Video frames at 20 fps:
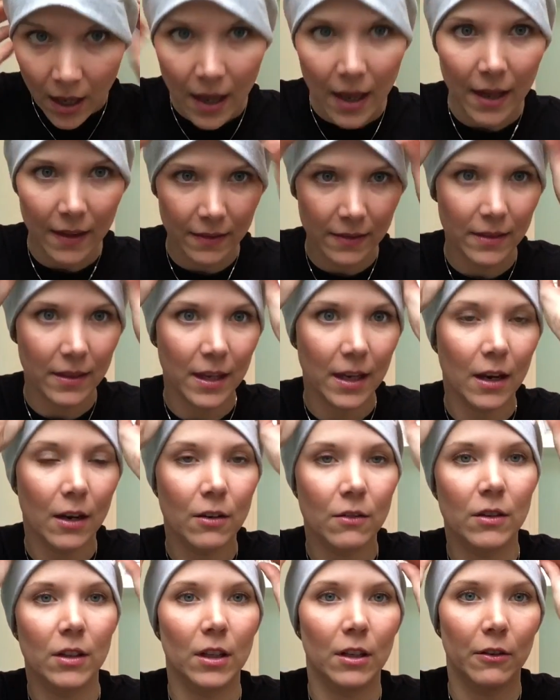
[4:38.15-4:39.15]
and they are
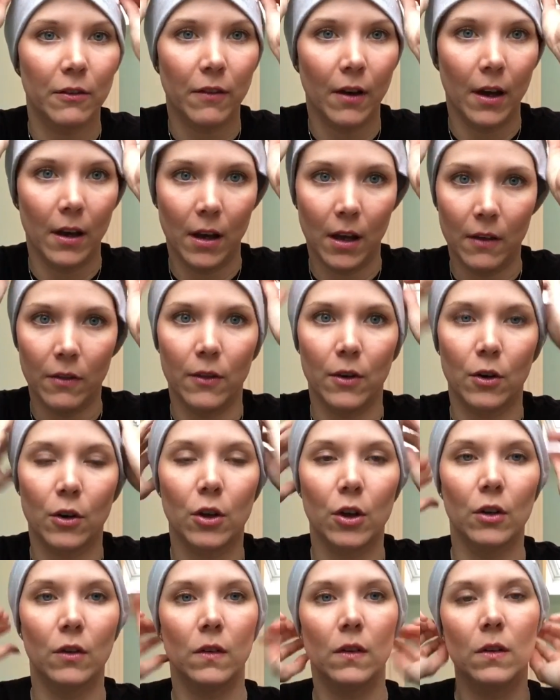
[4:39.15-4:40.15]
really fun, and they're
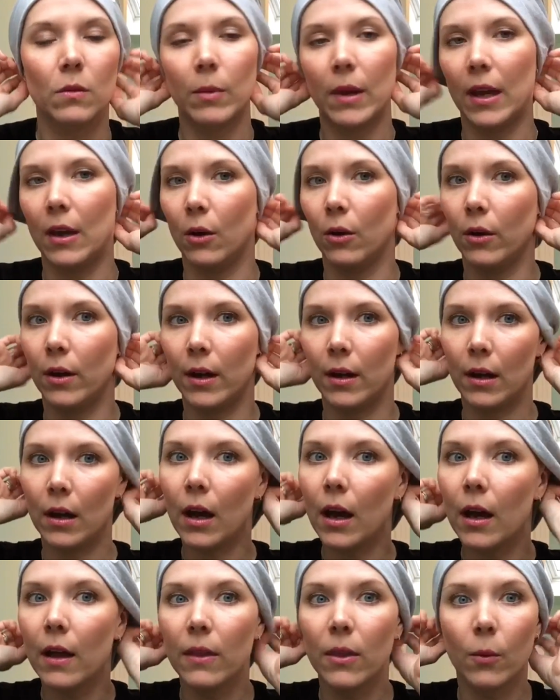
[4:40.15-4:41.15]
good as well
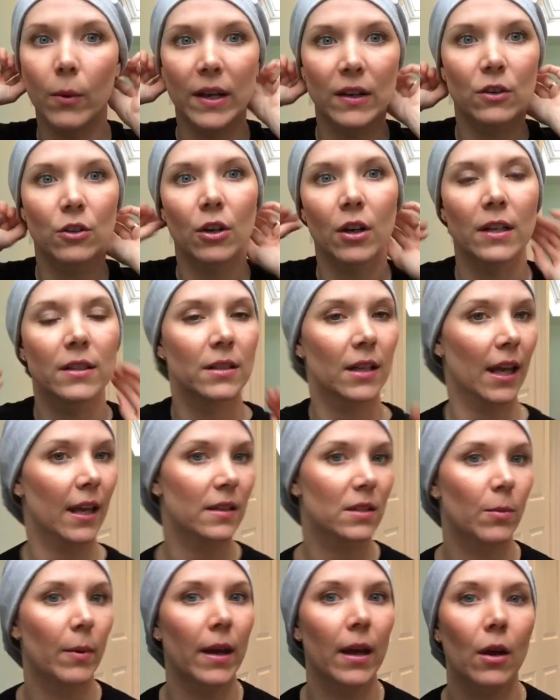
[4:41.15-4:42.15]
in the winter as it
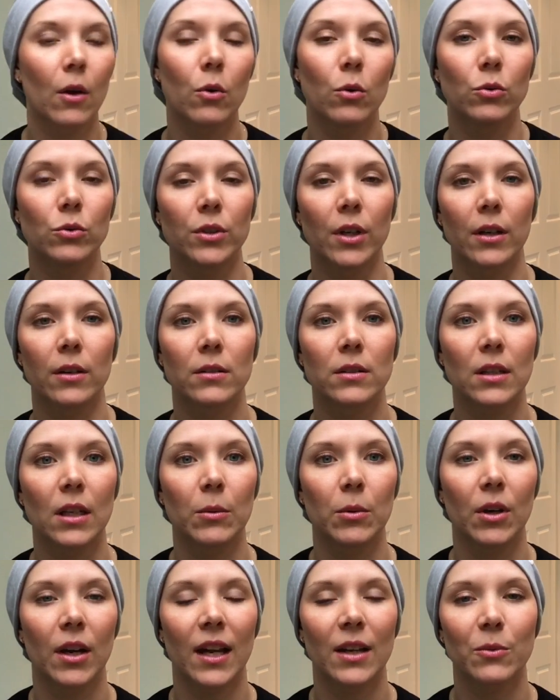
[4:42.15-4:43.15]
gets a bit colder to
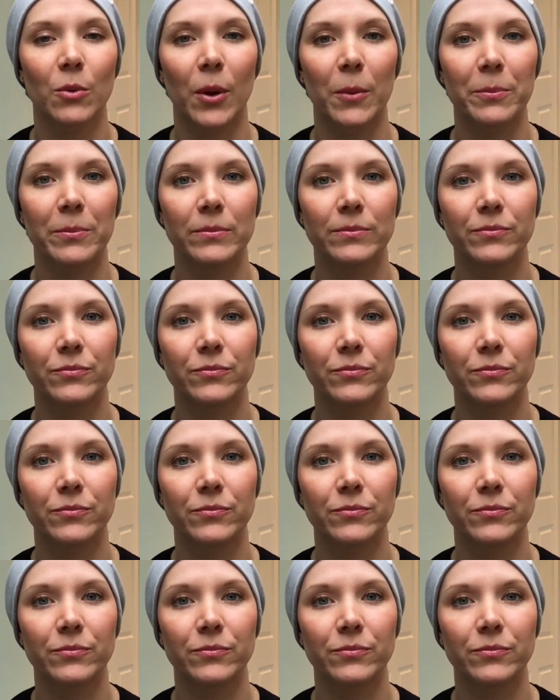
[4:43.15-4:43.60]
keep your head warm.